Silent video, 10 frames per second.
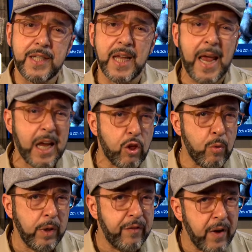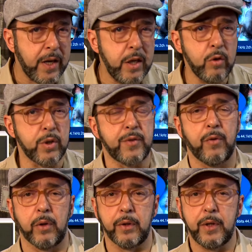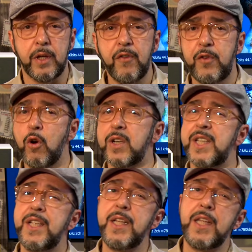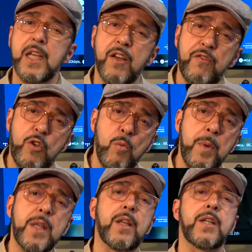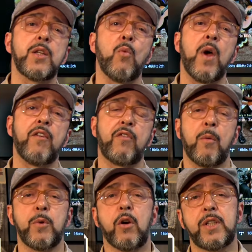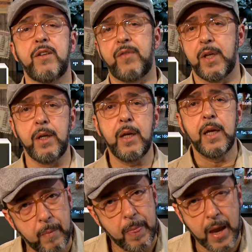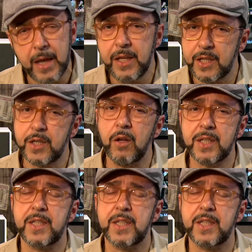is actually very useful if you're sitting a few meters away from your TV, and it's not